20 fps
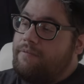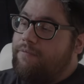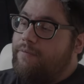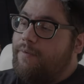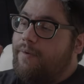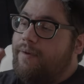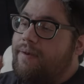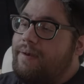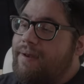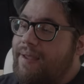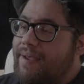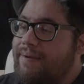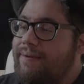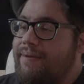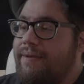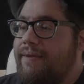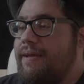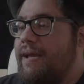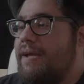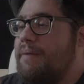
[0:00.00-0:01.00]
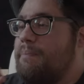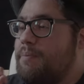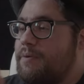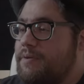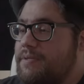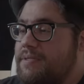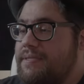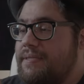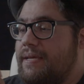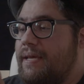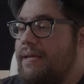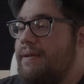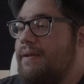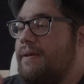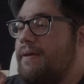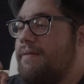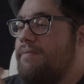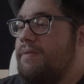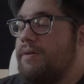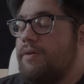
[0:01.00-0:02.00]
for 99%
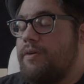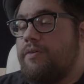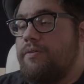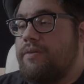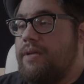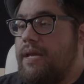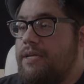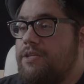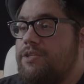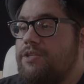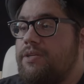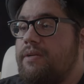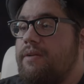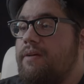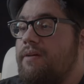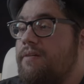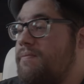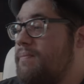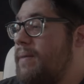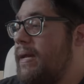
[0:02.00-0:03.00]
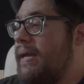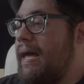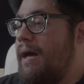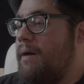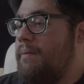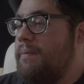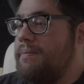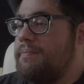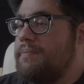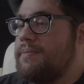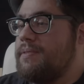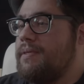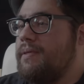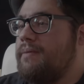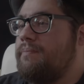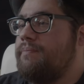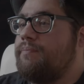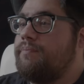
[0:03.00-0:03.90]
of the creation of my albums.